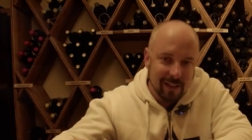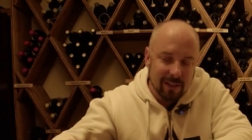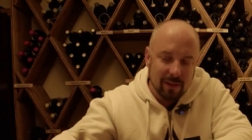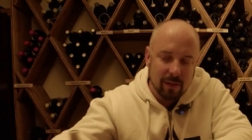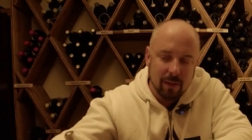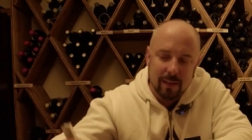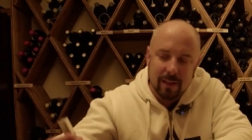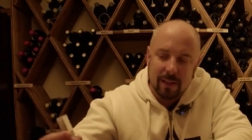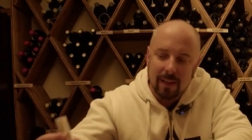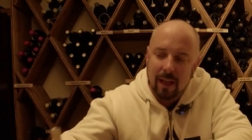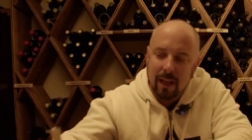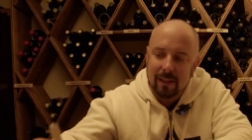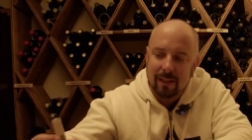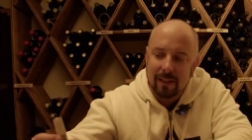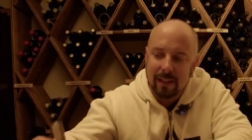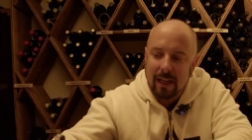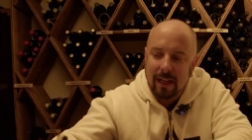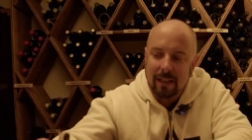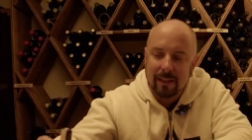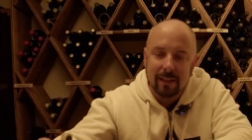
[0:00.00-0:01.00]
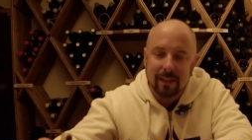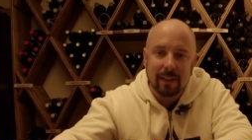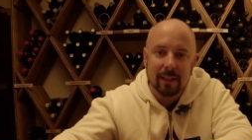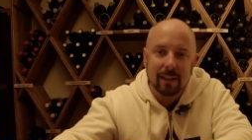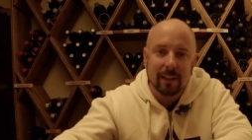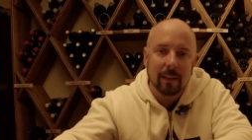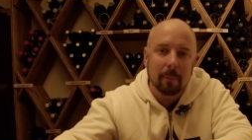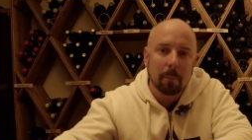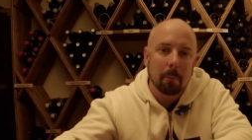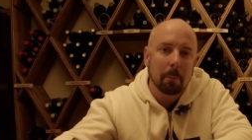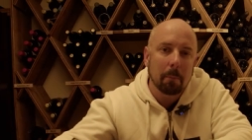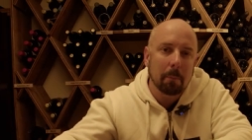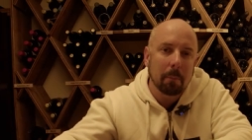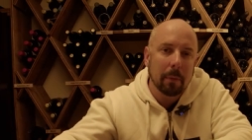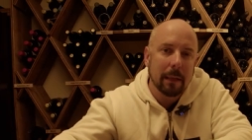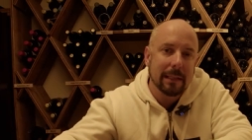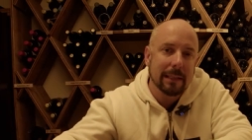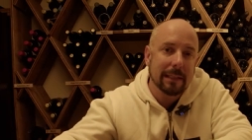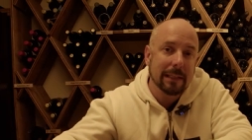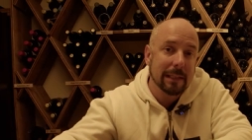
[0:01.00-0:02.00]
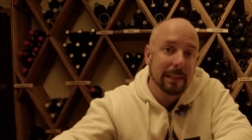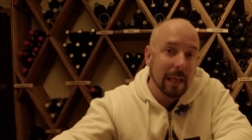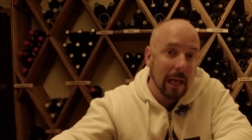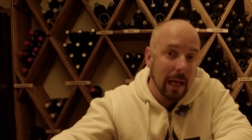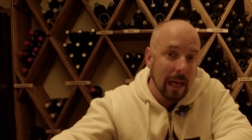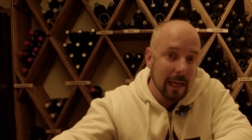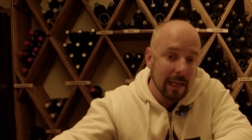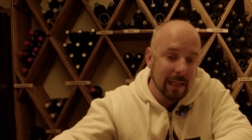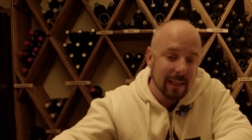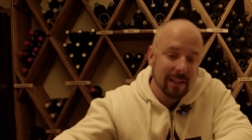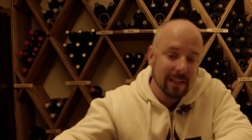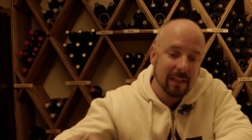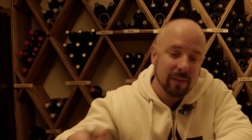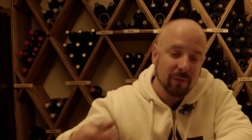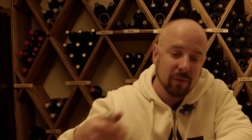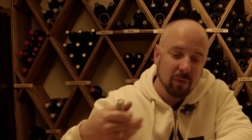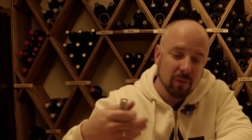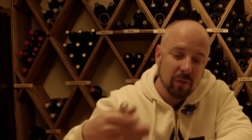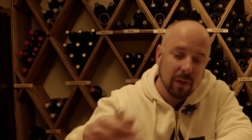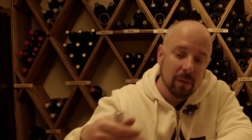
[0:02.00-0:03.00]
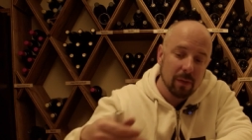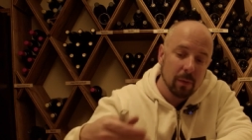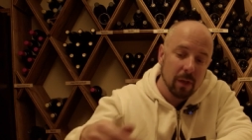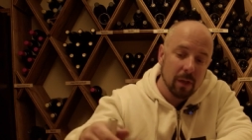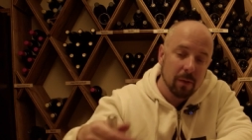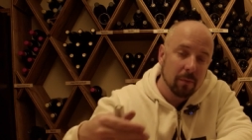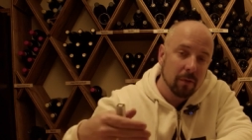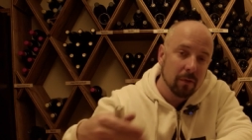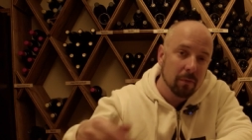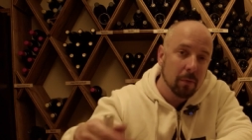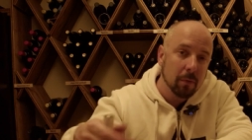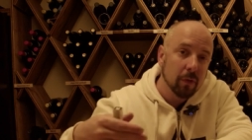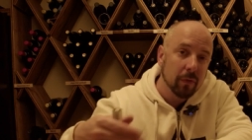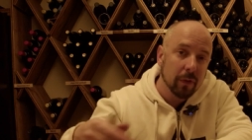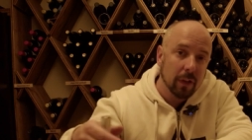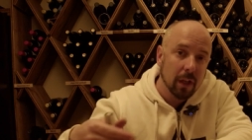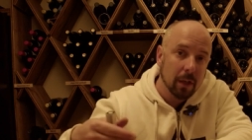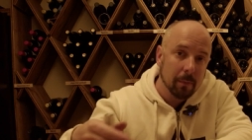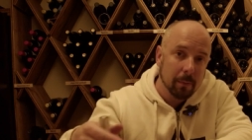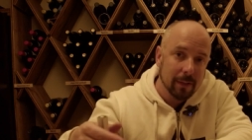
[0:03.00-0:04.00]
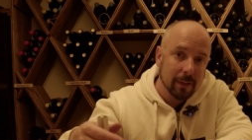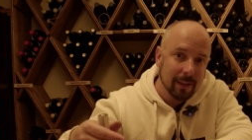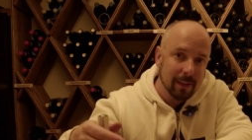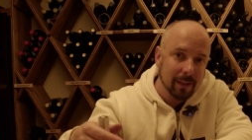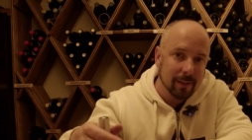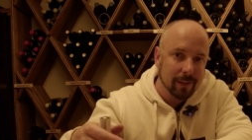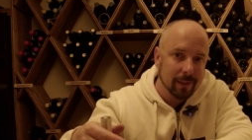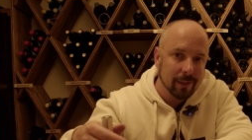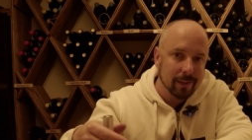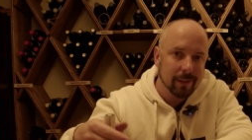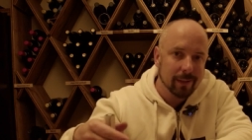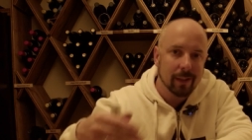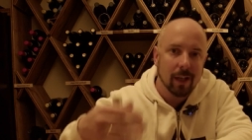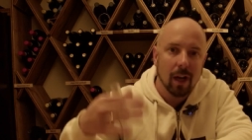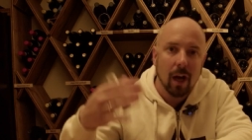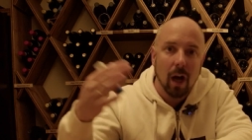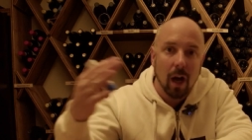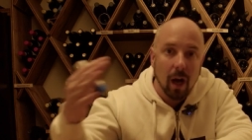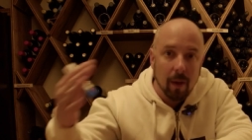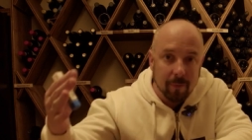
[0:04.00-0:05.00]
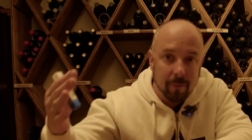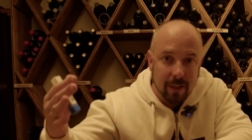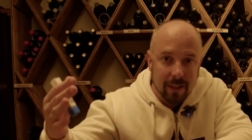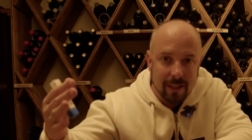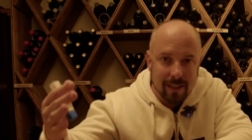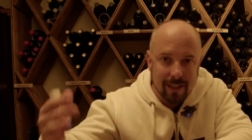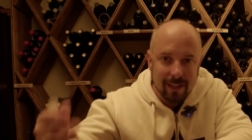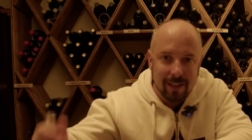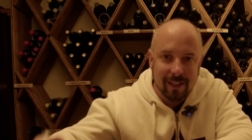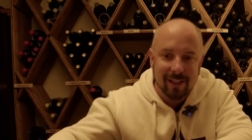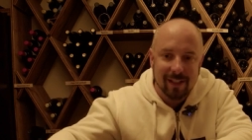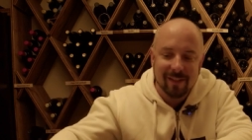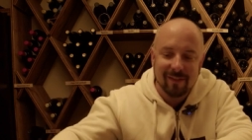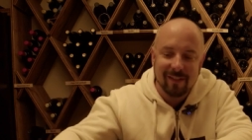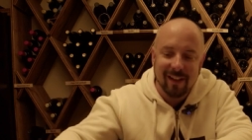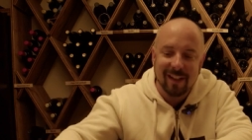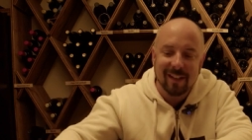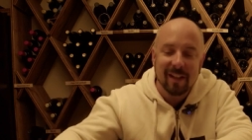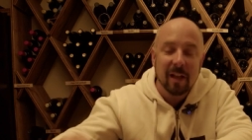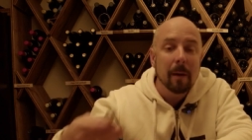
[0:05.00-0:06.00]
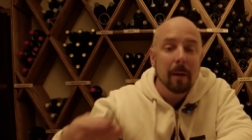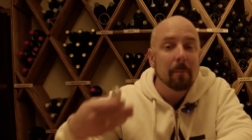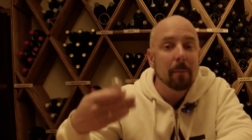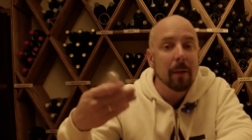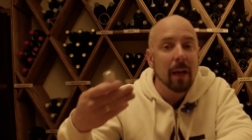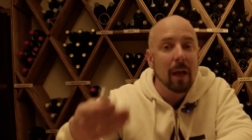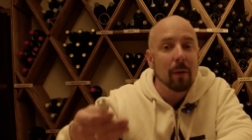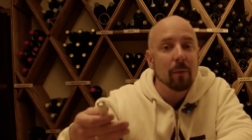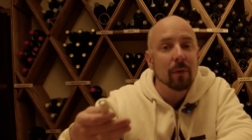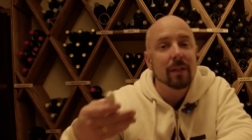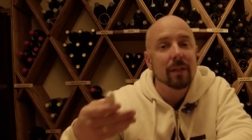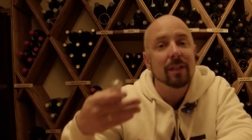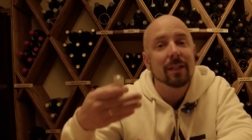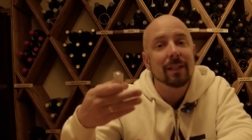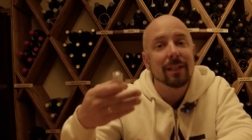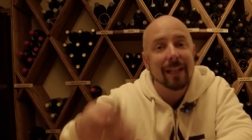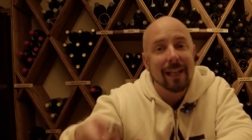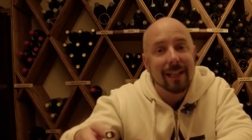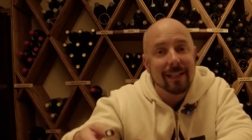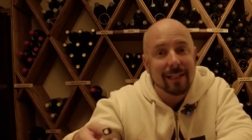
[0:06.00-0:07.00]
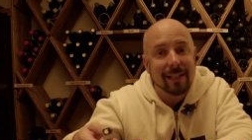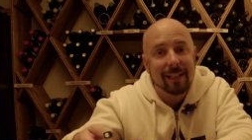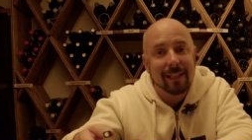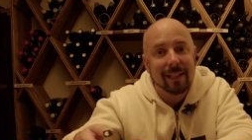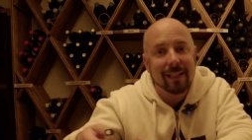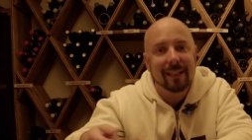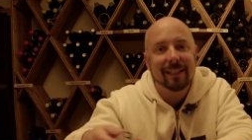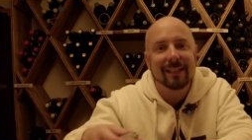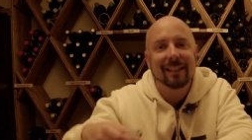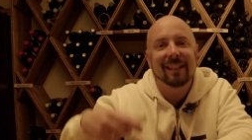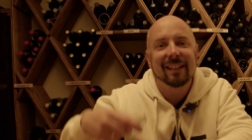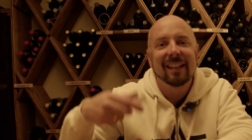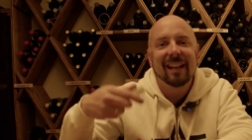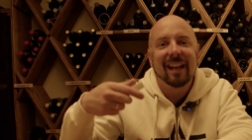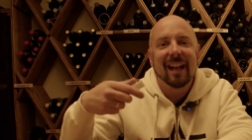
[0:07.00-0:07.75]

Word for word: So it's not the ideal bit size if you really want to remove a lot of material, obviously, right? But I was testing it.